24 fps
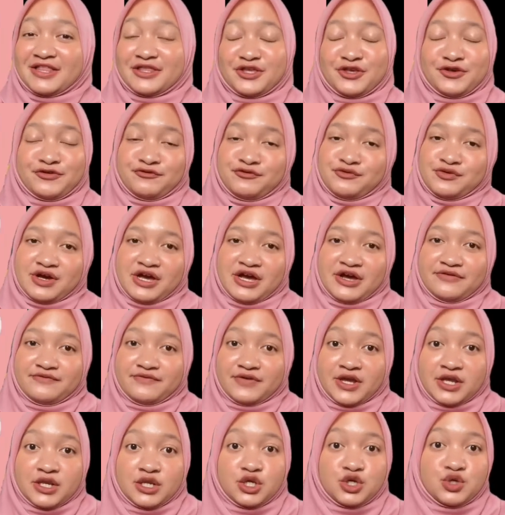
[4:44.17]
if you have
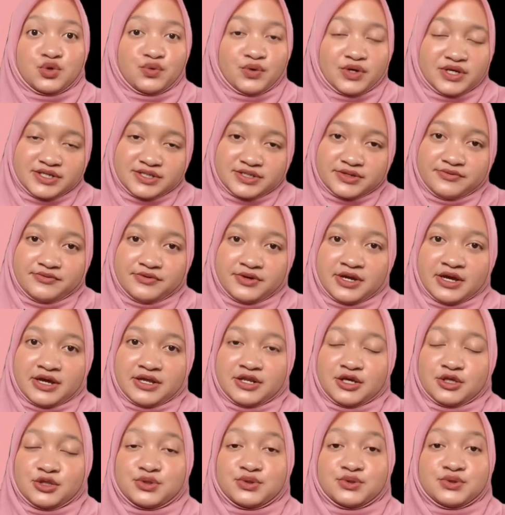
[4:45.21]
any question
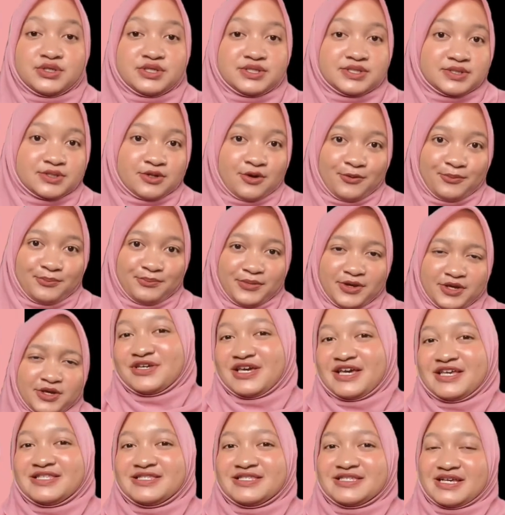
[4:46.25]
regarding to this topic,
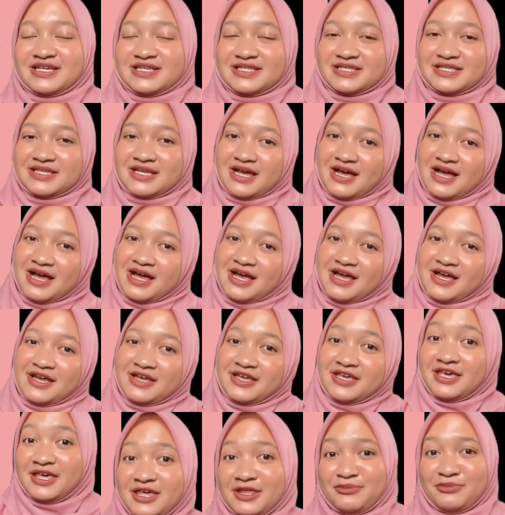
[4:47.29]
can just
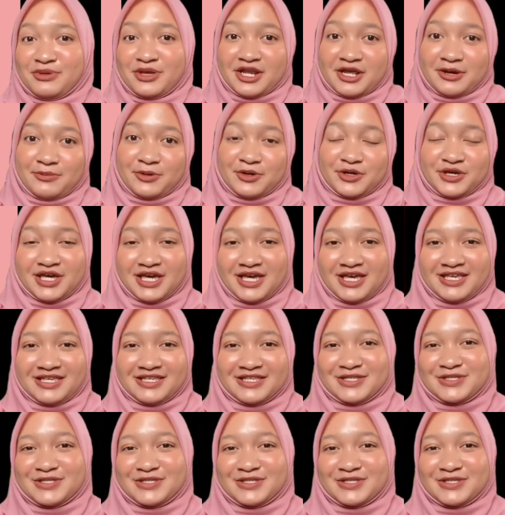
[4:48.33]
hit me up, okay?